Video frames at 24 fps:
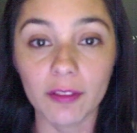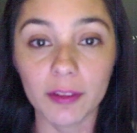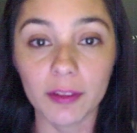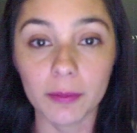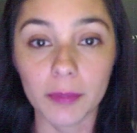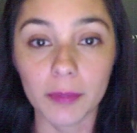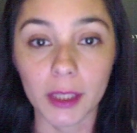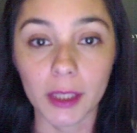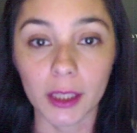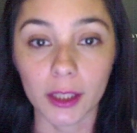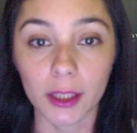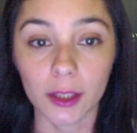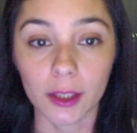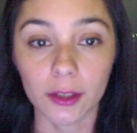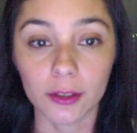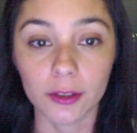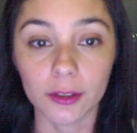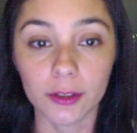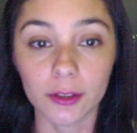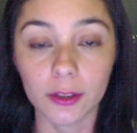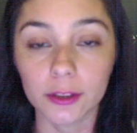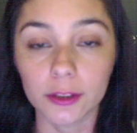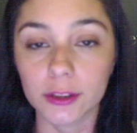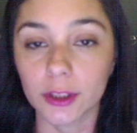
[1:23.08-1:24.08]

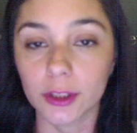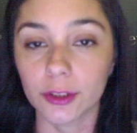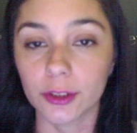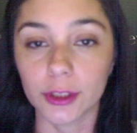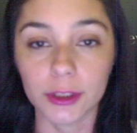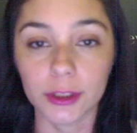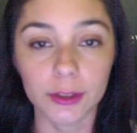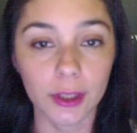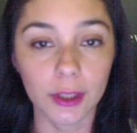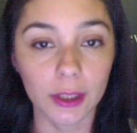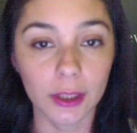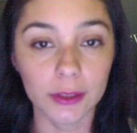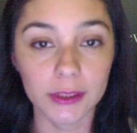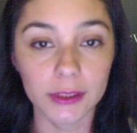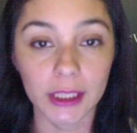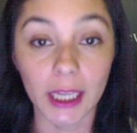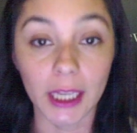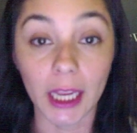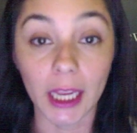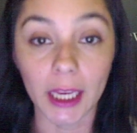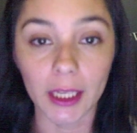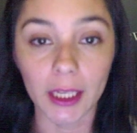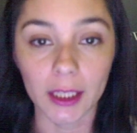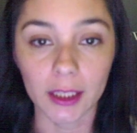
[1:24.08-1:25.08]
million,
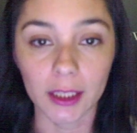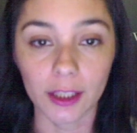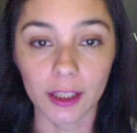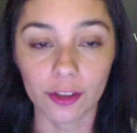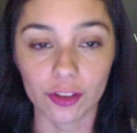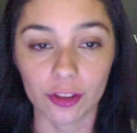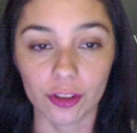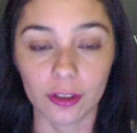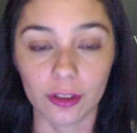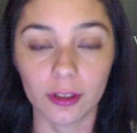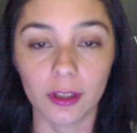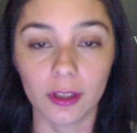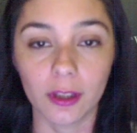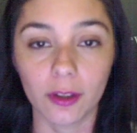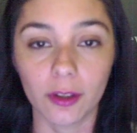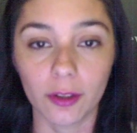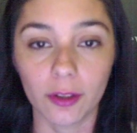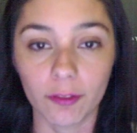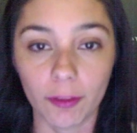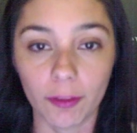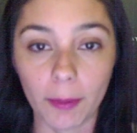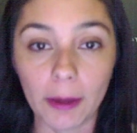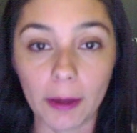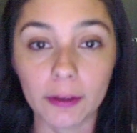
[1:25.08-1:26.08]
2008 election
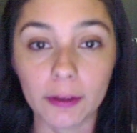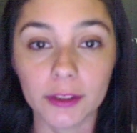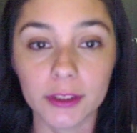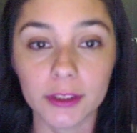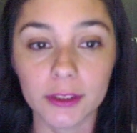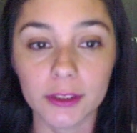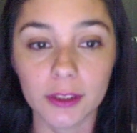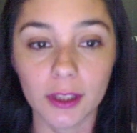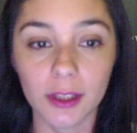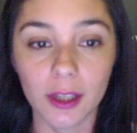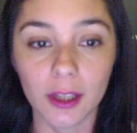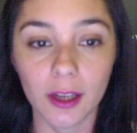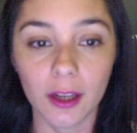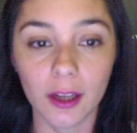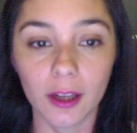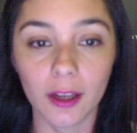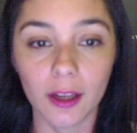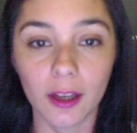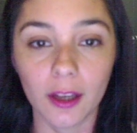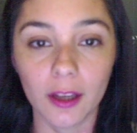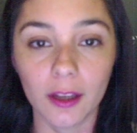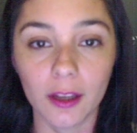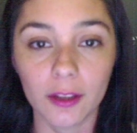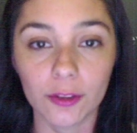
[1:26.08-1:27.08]
of about
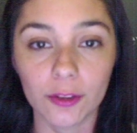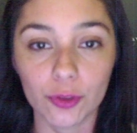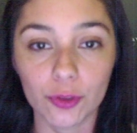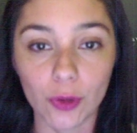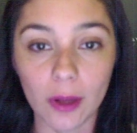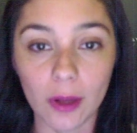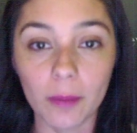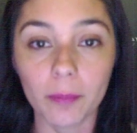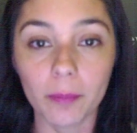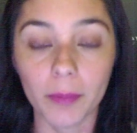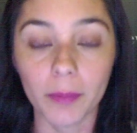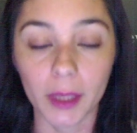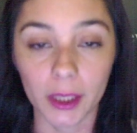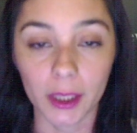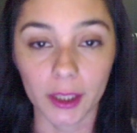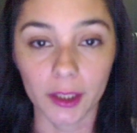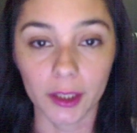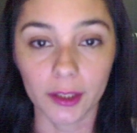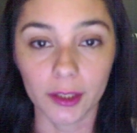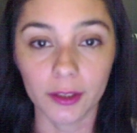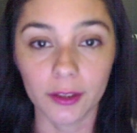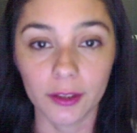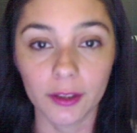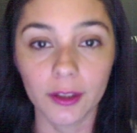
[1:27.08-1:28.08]
12
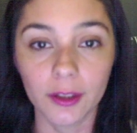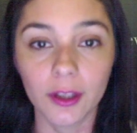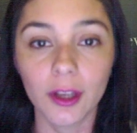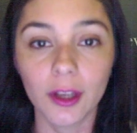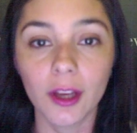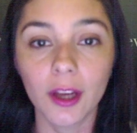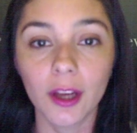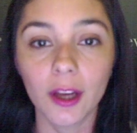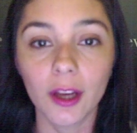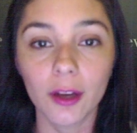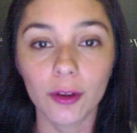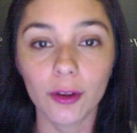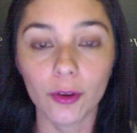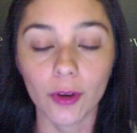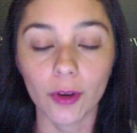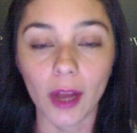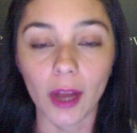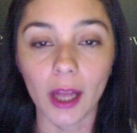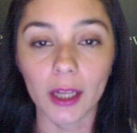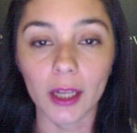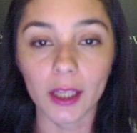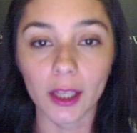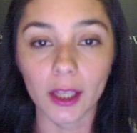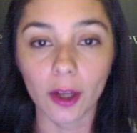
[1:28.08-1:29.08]
million who
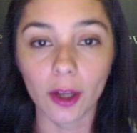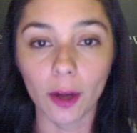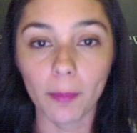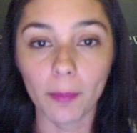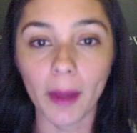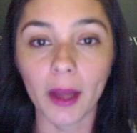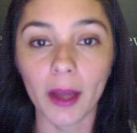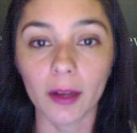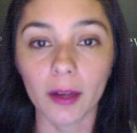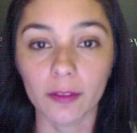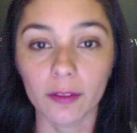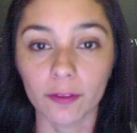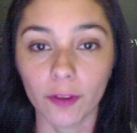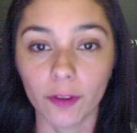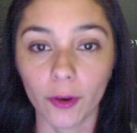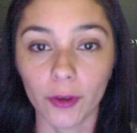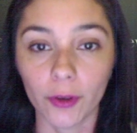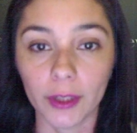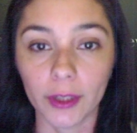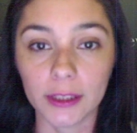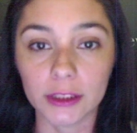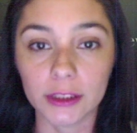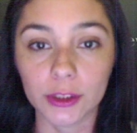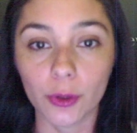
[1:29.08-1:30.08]
had come out and
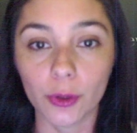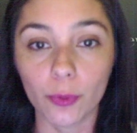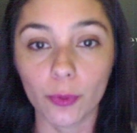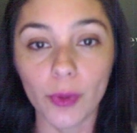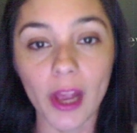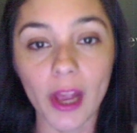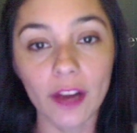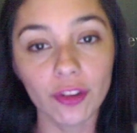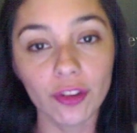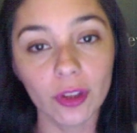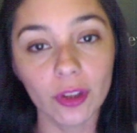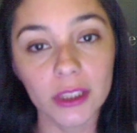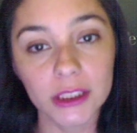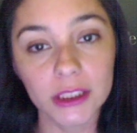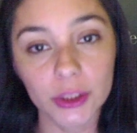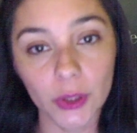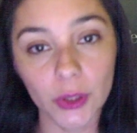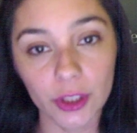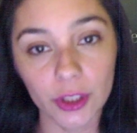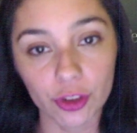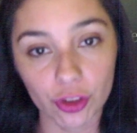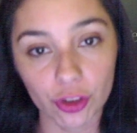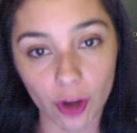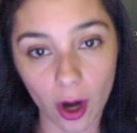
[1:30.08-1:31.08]
voted. So we actually saw
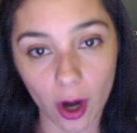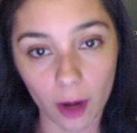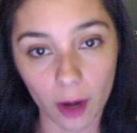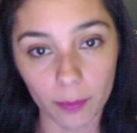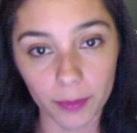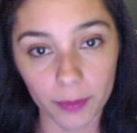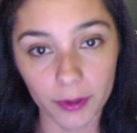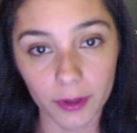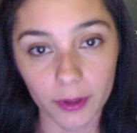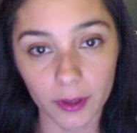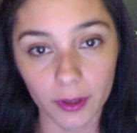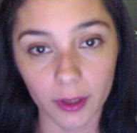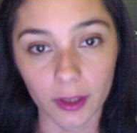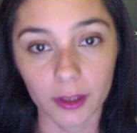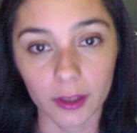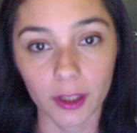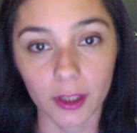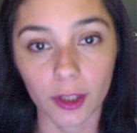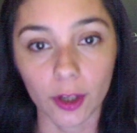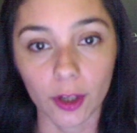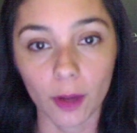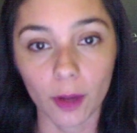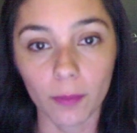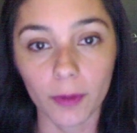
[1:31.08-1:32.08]
a drop in
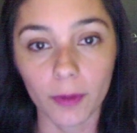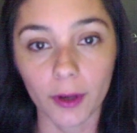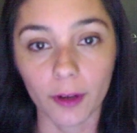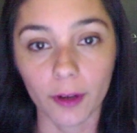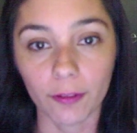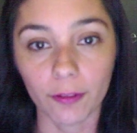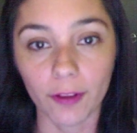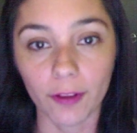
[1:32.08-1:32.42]
the number of